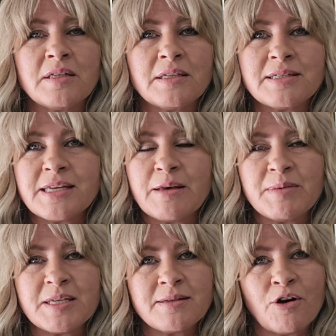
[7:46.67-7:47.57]
Let's keep
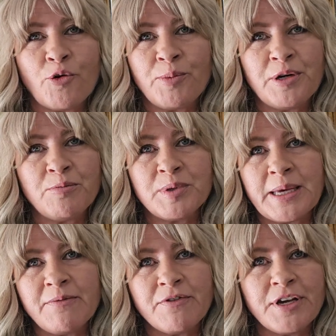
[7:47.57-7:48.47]
this open,
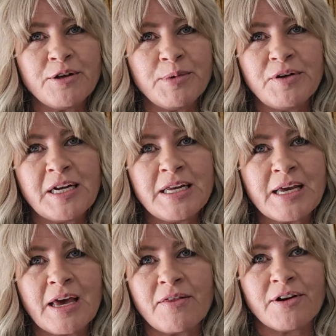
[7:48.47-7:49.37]
blame-free community
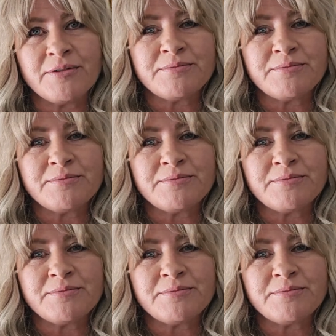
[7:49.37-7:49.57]
together.